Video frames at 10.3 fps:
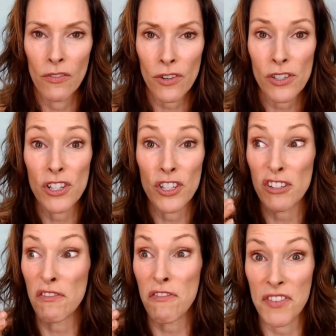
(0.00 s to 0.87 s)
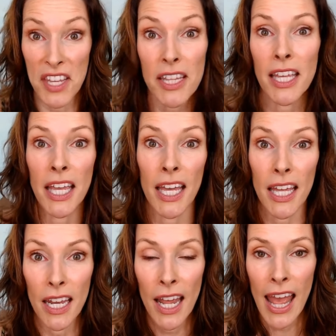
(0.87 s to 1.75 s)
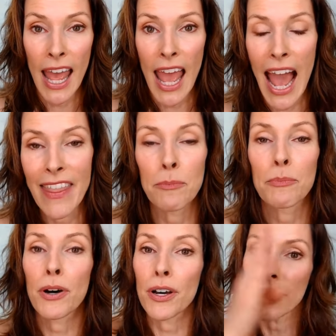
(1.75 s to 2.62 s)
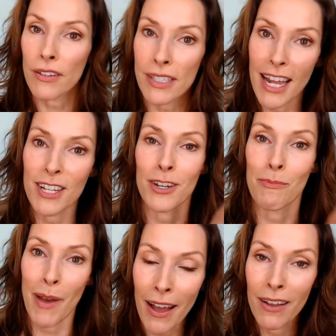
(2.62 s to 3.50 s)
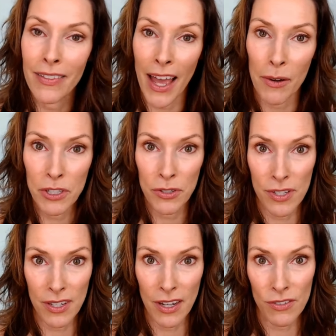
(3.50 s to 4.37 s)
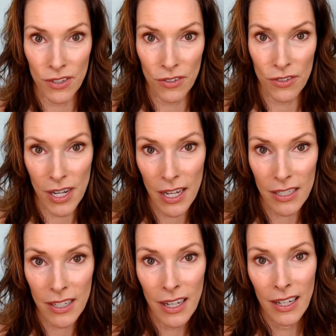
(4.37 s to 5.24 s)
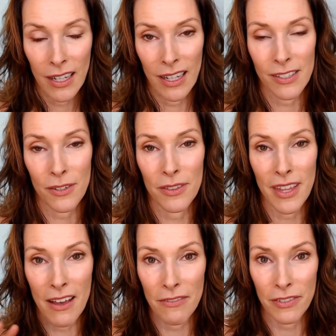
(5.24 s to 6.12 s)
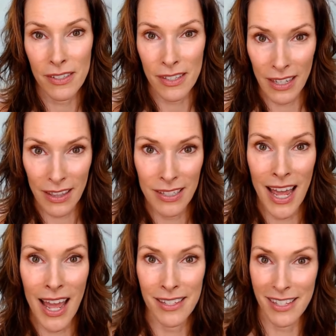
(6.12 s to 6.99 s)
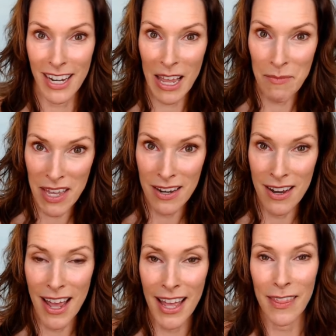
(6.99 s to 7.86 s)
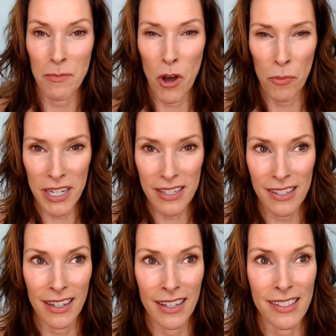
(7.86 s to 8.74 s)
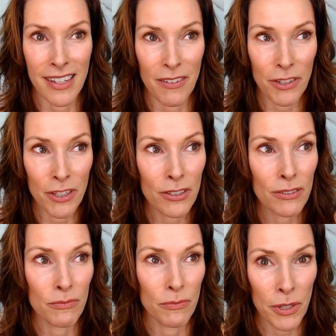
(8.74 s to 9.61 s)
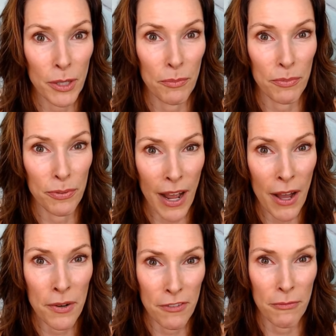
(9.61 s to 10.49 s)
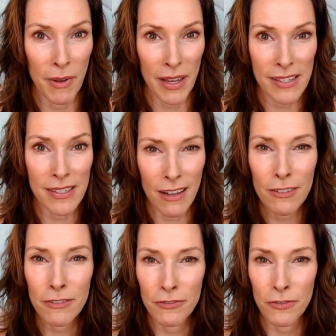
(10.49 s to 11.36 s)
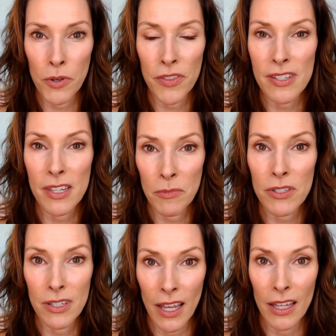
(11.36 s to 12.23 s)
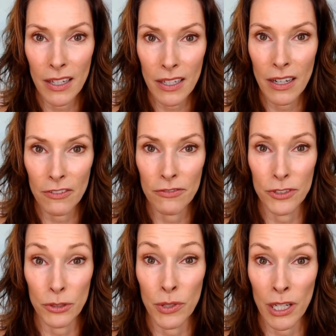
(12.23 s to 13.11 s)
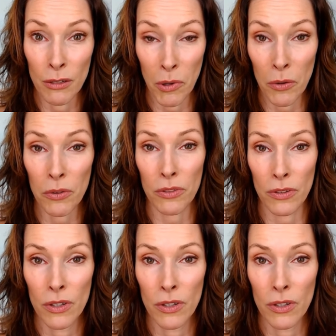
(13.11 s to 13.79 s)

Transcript: Versus just feeling it and then putting your attention back on that which you desire to create. And so that feels like the dance that I'm in at the moment. And it's, I feel really proud of myself for the simultaneity of doing both.